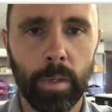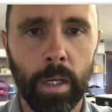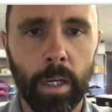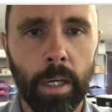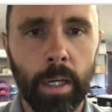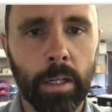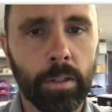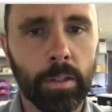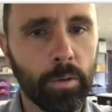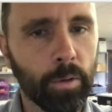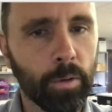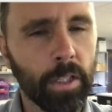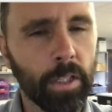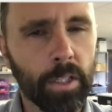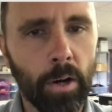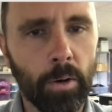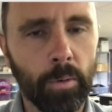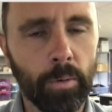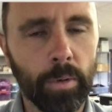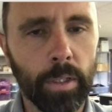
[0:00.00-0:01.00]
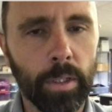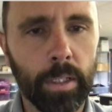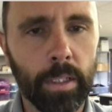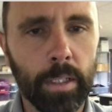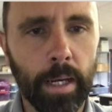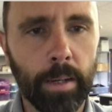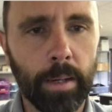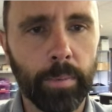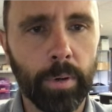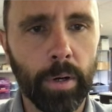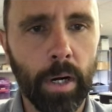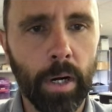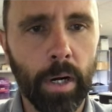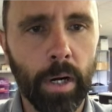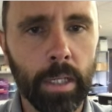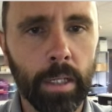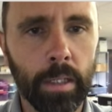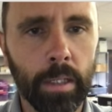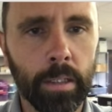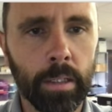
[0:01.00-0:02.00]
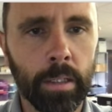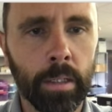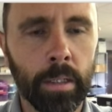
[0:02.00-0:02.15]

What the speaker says: So we're going to start with the design process,